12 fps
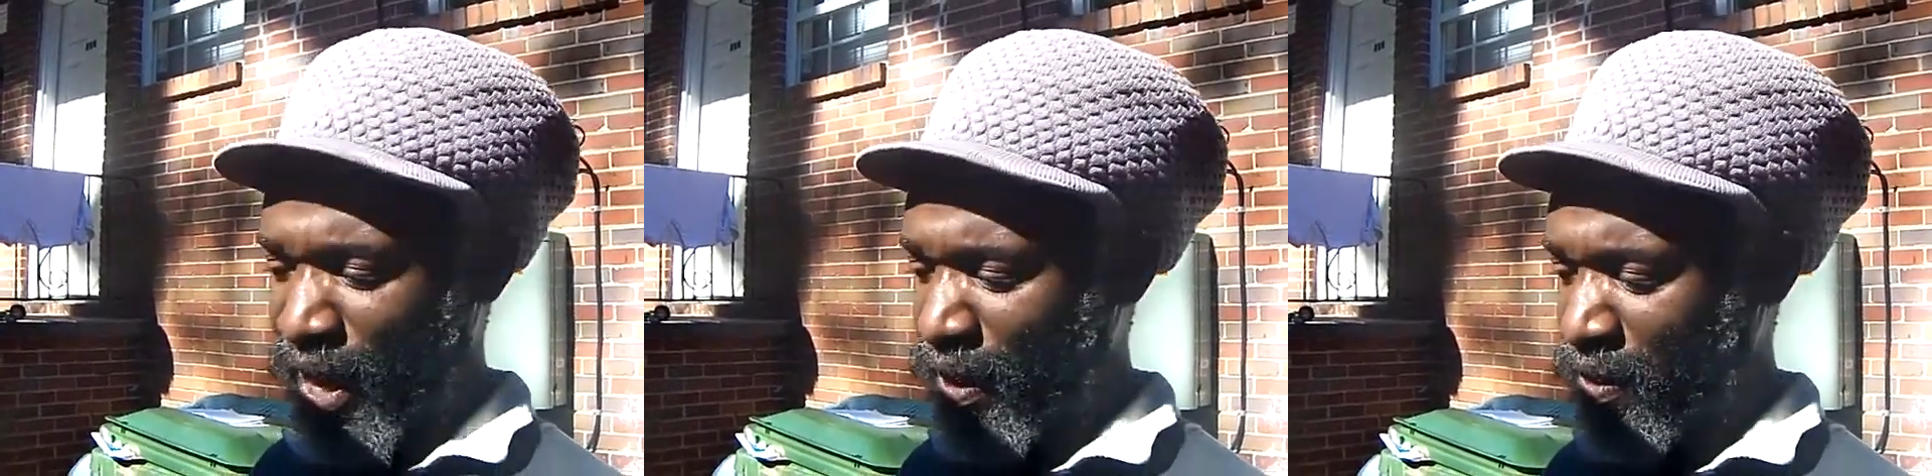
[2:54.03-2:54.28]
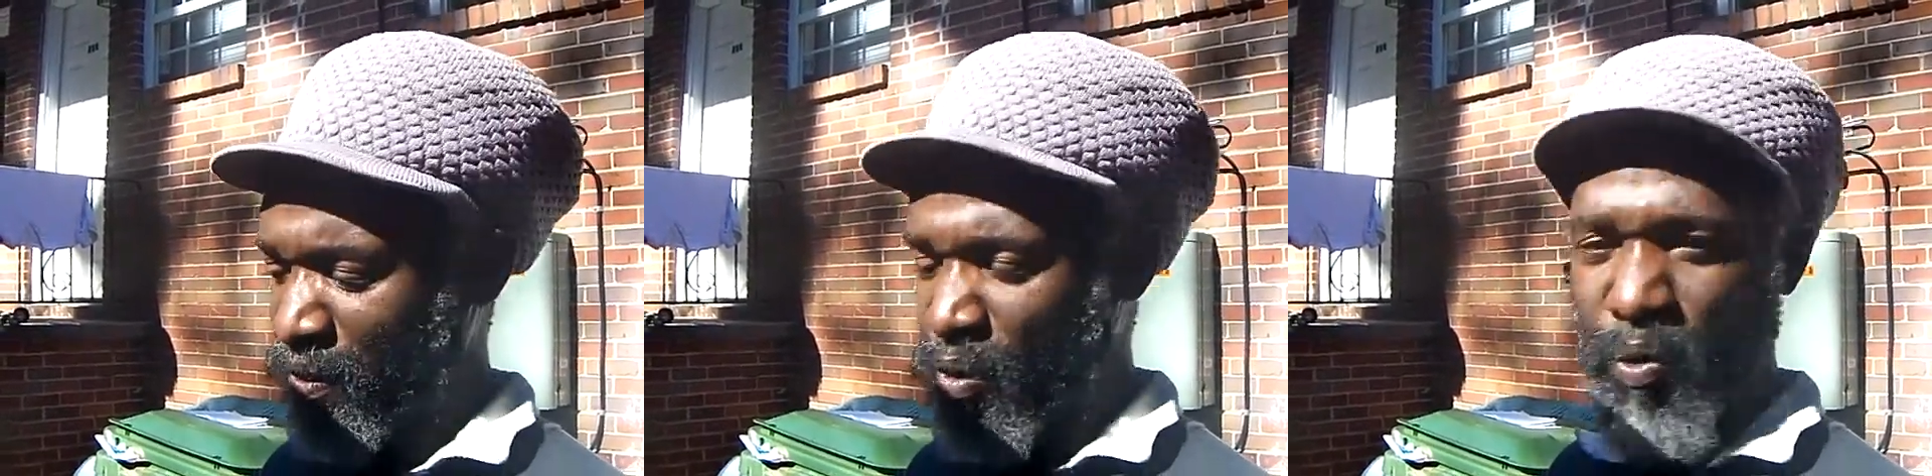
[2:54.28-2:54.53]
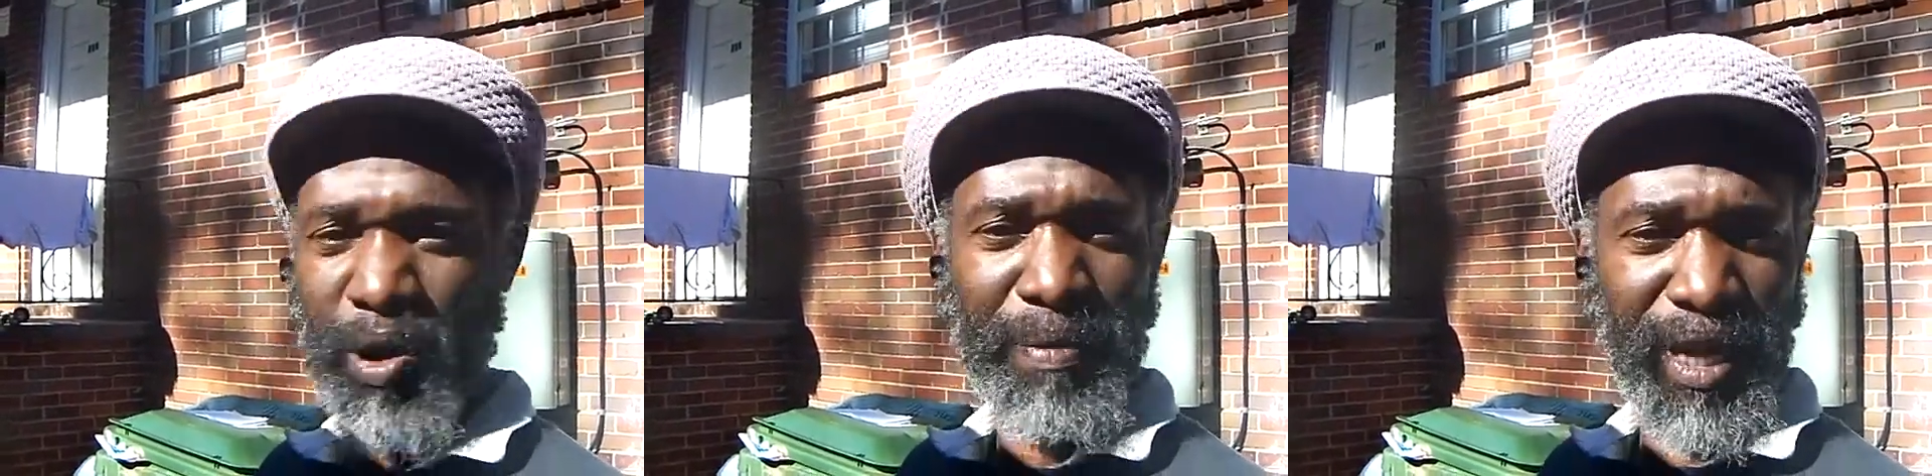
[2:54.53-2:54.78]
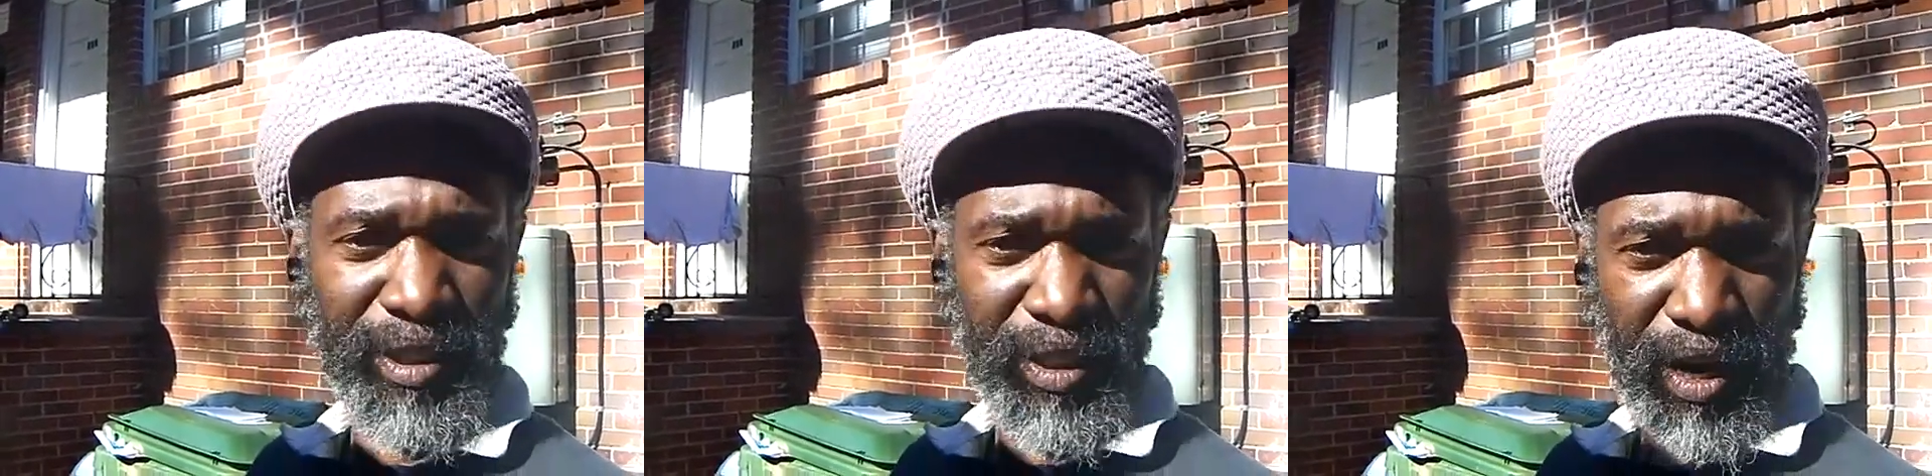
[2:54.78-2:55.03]
And
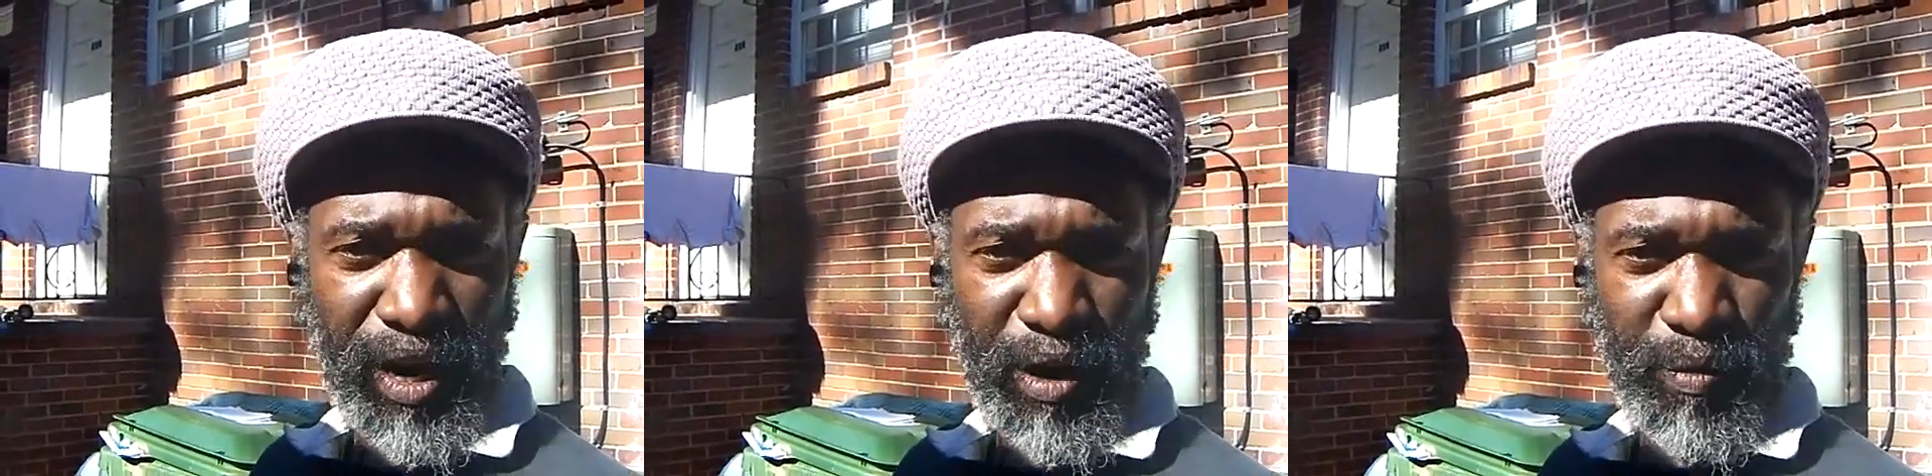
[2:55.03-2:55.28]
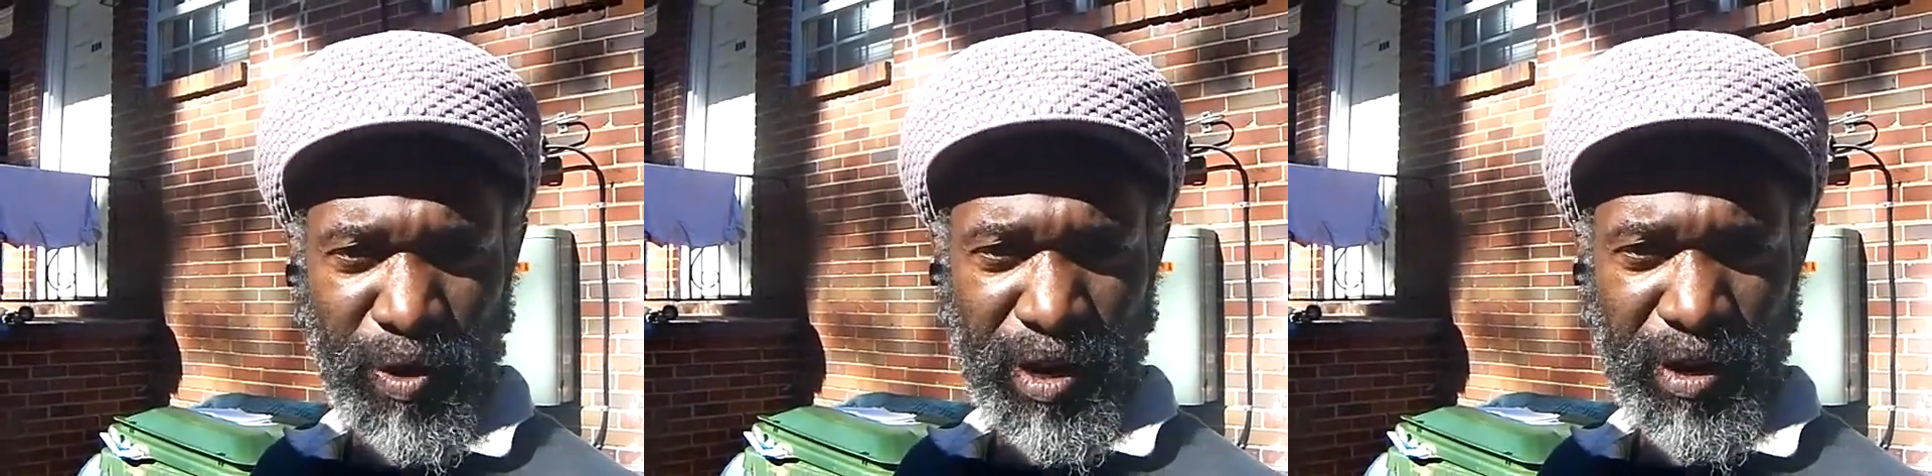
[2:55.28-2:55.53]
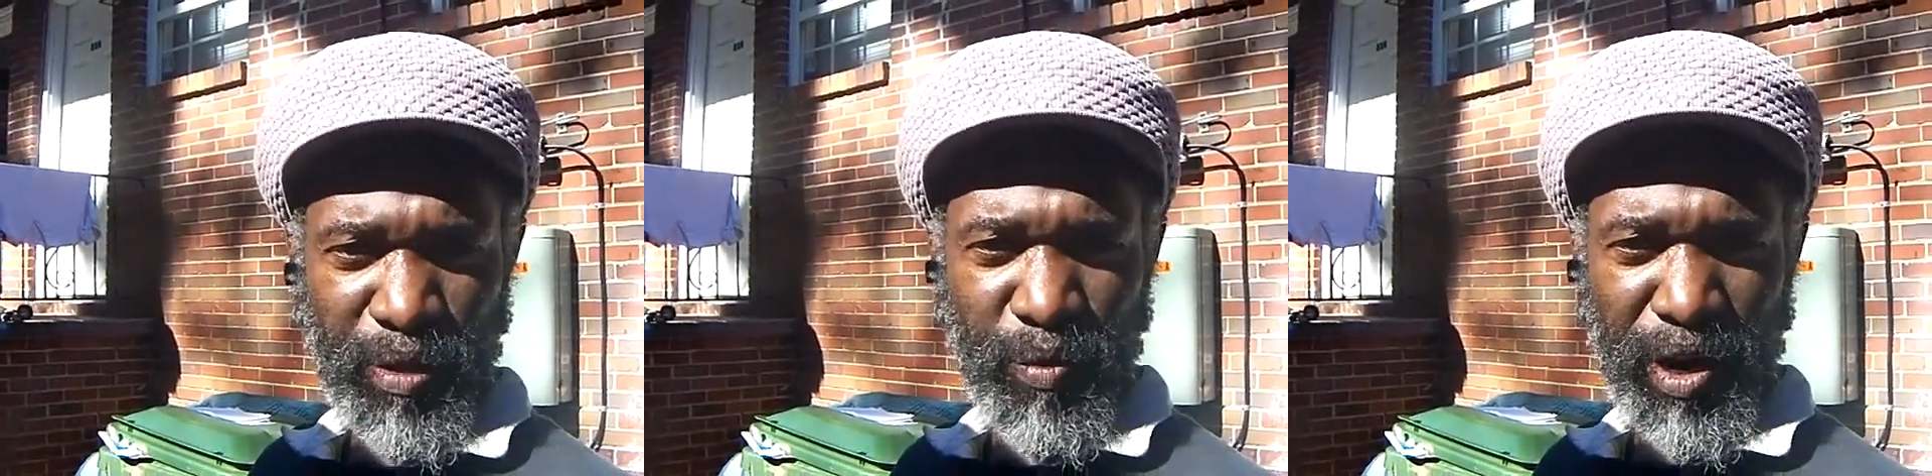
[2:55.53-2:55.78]
what makes a car run,